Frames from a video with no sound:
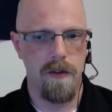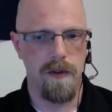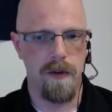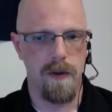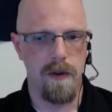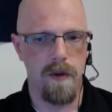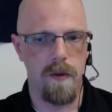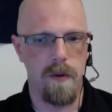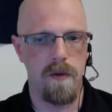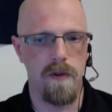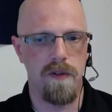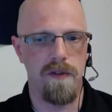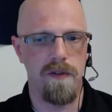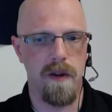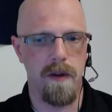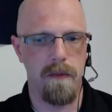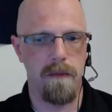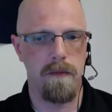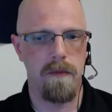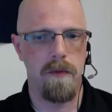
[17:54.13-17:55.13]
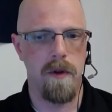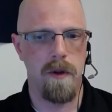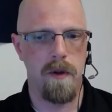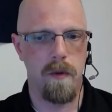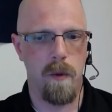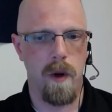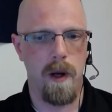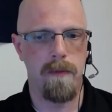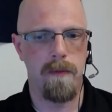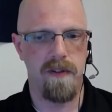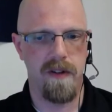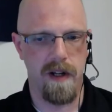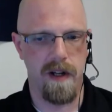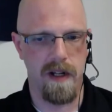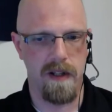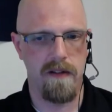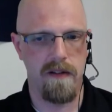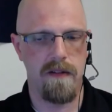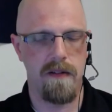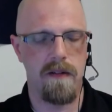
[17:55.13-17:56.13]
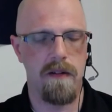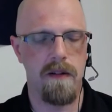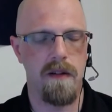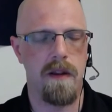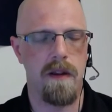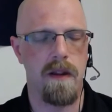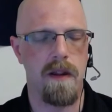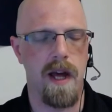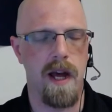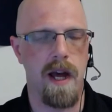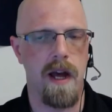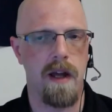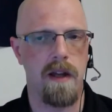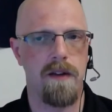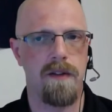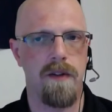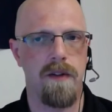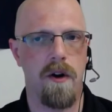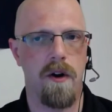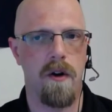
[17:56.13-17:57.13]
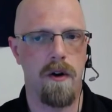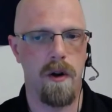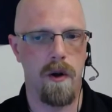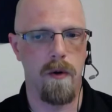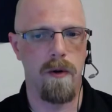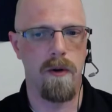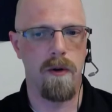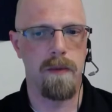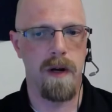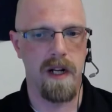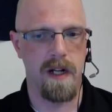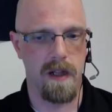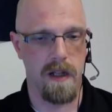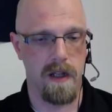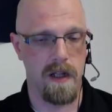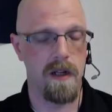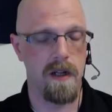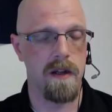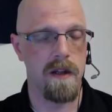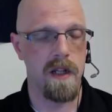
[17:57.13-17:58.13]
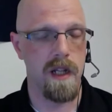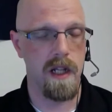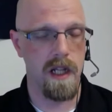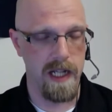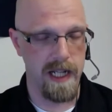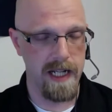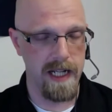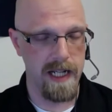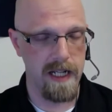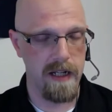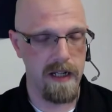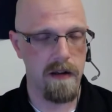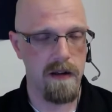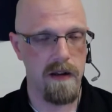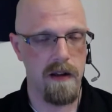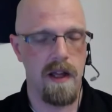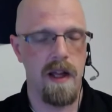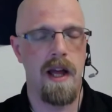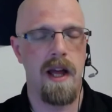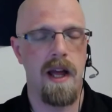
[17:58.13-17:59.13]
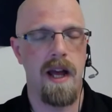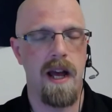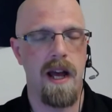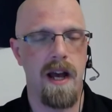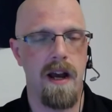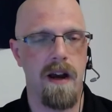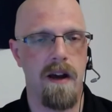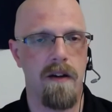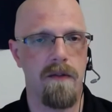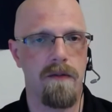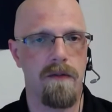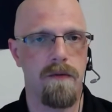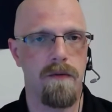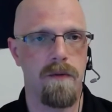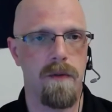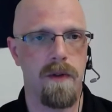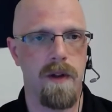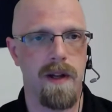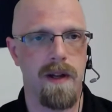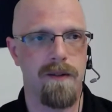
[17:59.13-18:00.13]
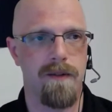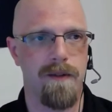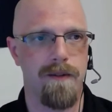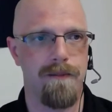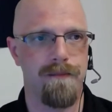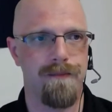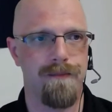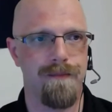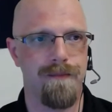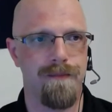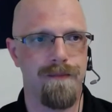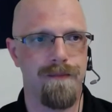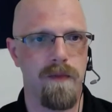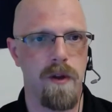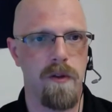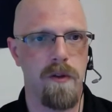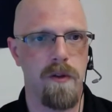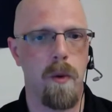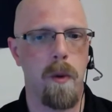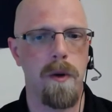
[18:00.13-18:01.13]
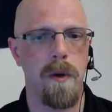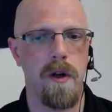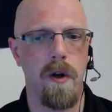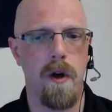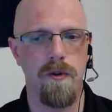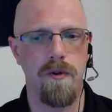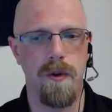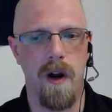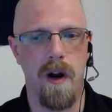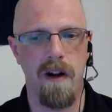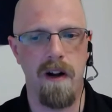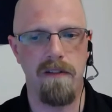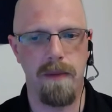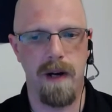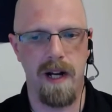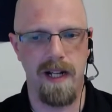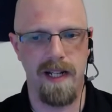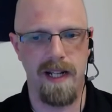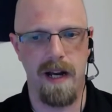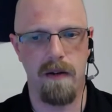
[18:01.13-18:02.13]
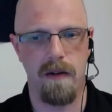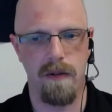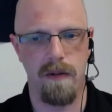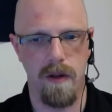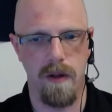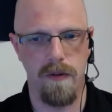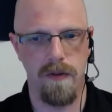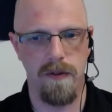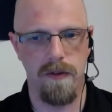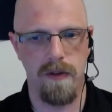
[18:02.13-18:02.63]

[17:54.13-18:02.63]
So some of the websites that are loaded by clicking on the link have it's what we call drive-by downloads,